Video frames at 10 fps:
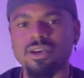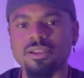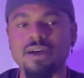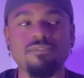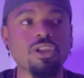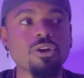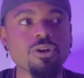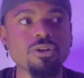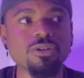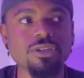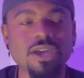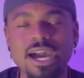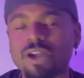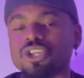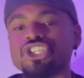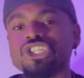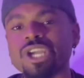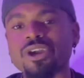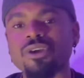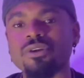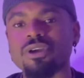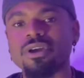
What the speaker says: Now, I've learned how to share